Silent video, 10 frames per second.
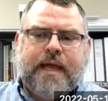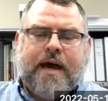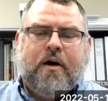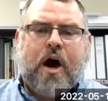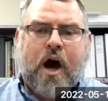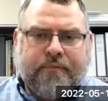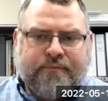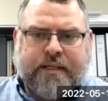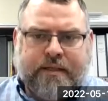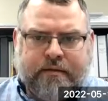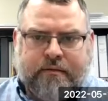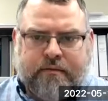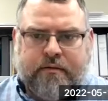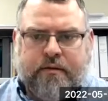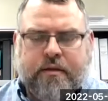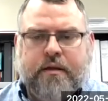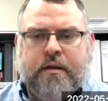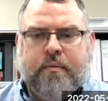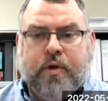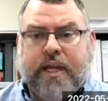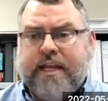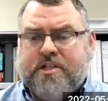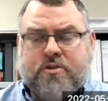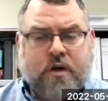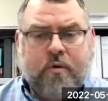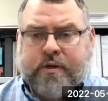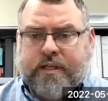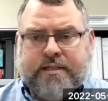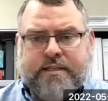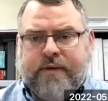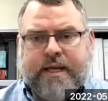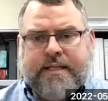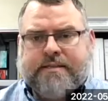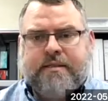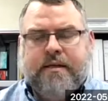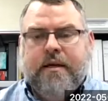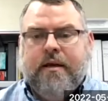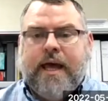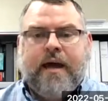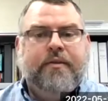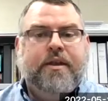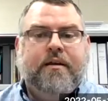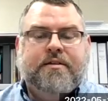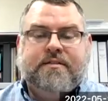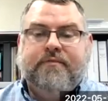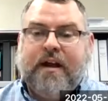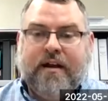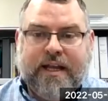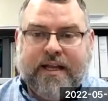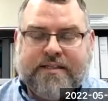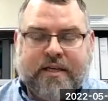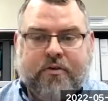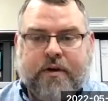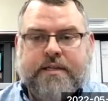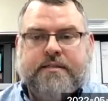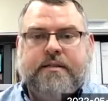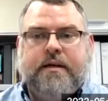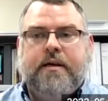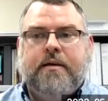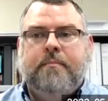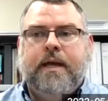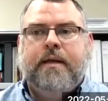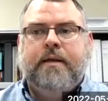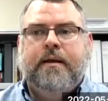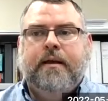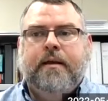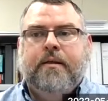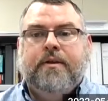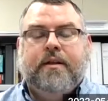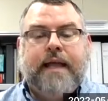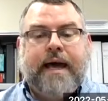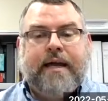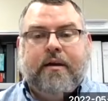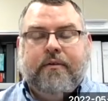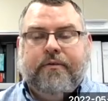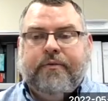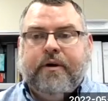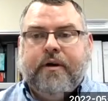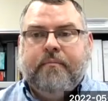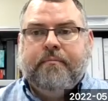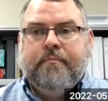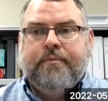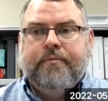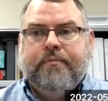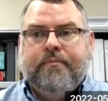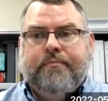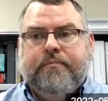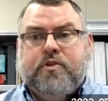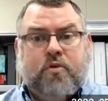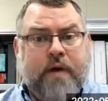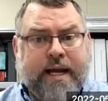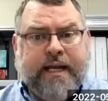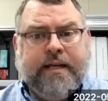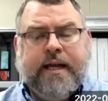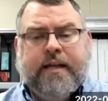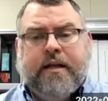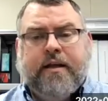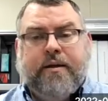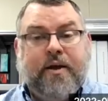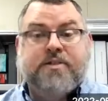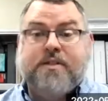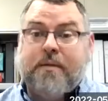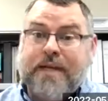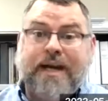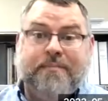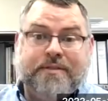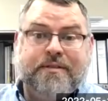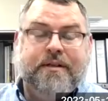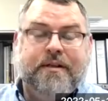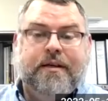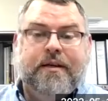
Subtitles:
how often we're getting struck with these events, their severity has increased, and the lack of training and sometimes